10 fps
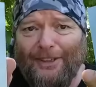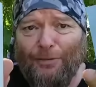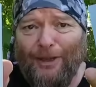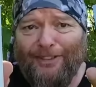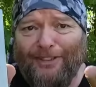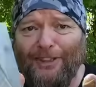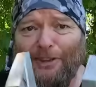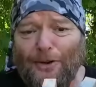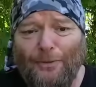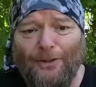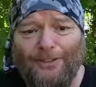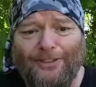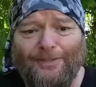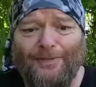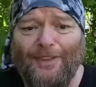Twins to the other ones,
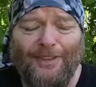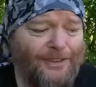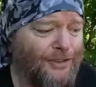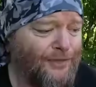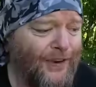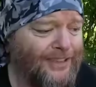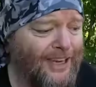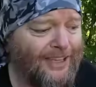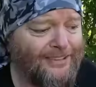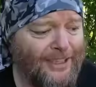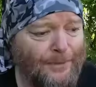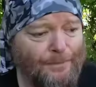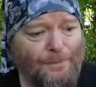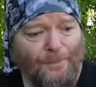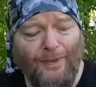just fantastic.
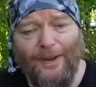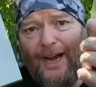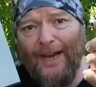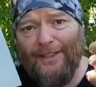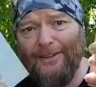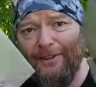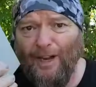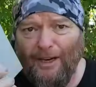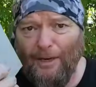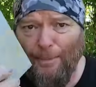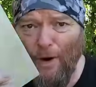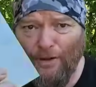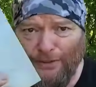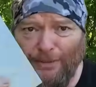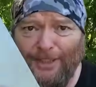And I'm going to
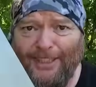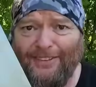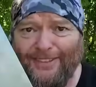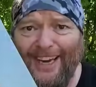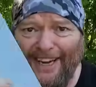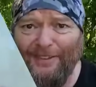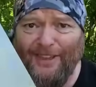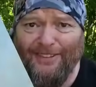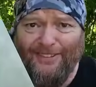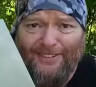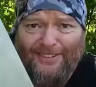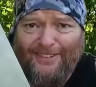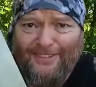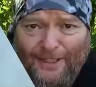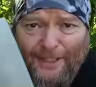pour some of these in this
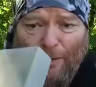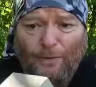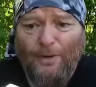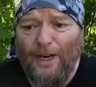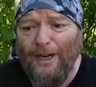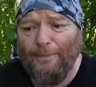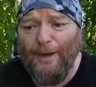video. A lot